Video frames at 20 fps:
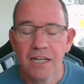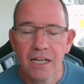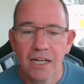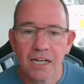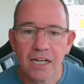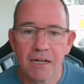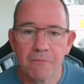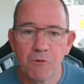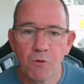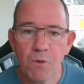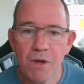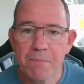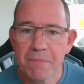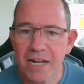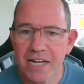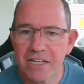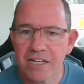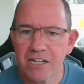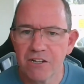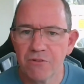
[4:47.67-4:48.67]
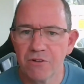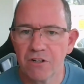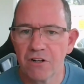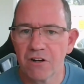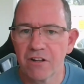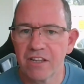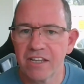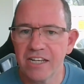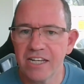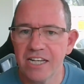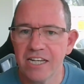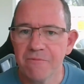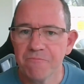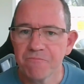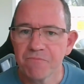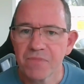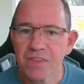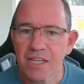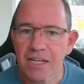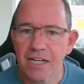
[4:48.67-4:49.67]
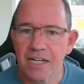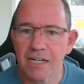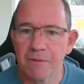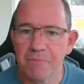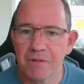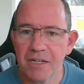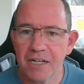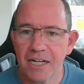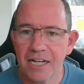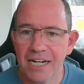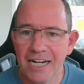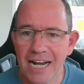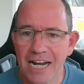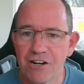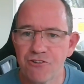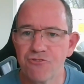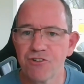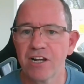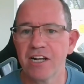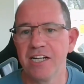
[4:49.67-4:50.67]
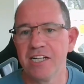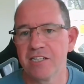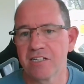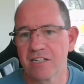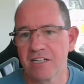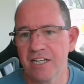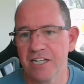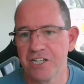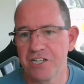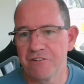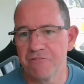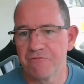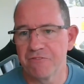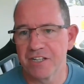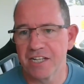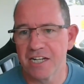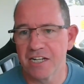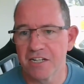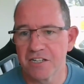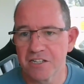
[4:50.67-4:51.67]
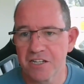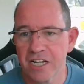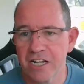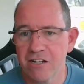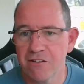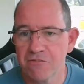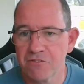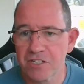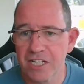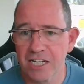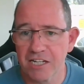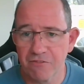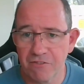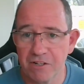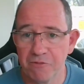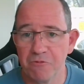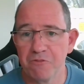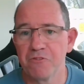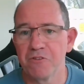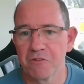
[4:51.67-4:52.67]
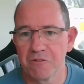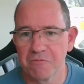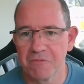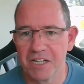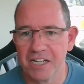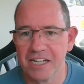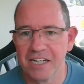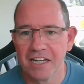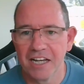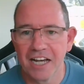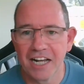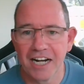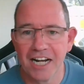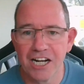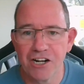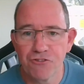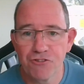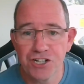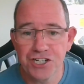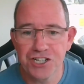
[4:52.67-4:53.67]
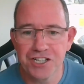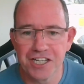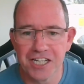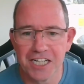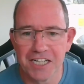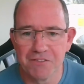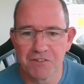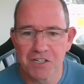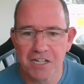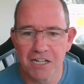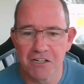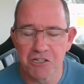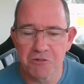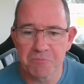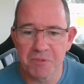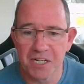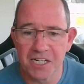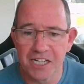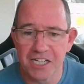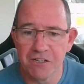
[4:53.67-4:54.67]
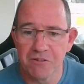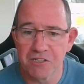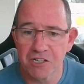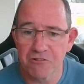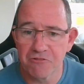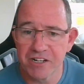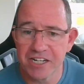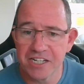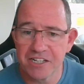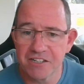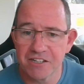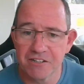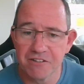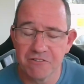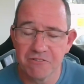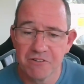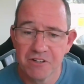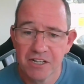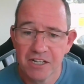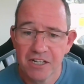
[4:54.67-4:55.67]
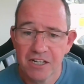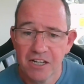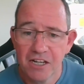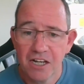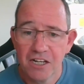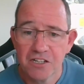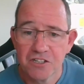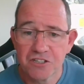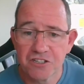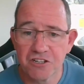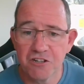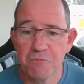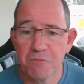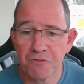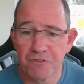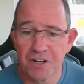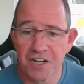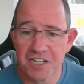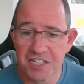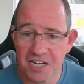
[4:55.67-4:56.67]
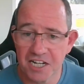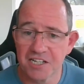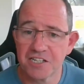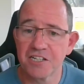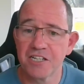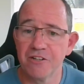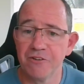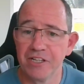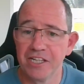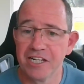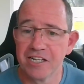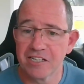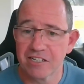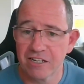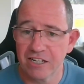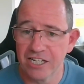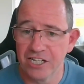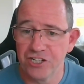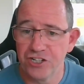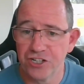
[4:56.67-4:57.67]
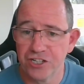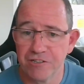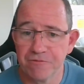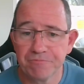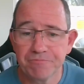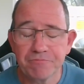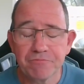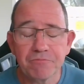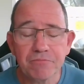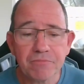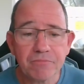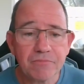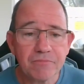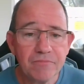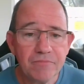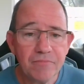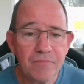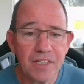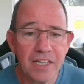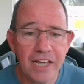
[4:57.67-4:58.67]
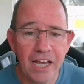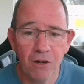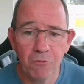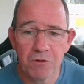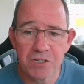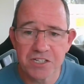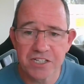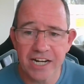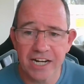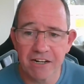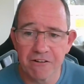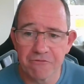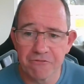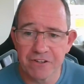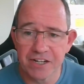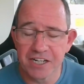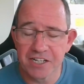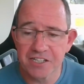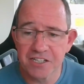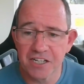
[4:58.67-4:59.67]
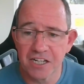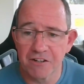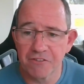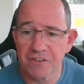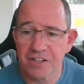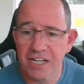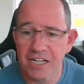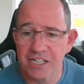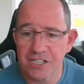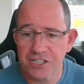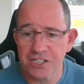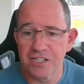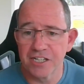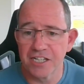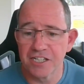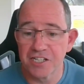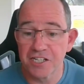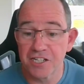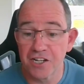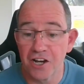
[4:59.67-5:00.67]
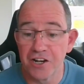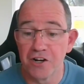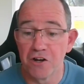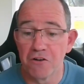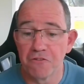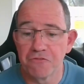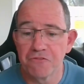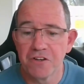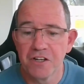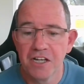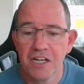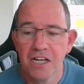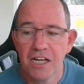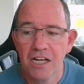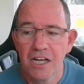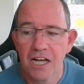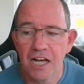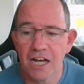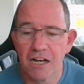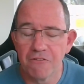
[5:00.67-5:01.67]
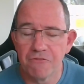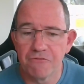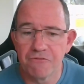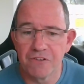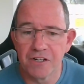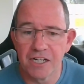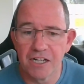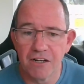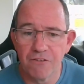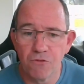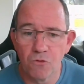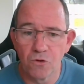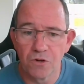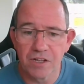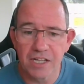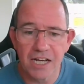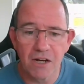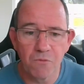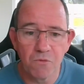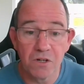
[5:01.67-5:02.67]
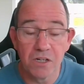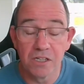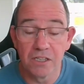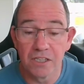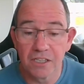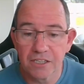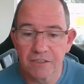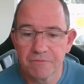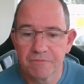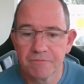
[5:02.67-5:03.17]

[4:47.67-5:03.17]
Um, we plan to do a lot of the um, electrical installation for that ourselves. Thankfully, we've got a, an electrician that lives close by who's agreed to supervise us doing the installation, help with second fix, certification, and sign off of, uh, of all of that work.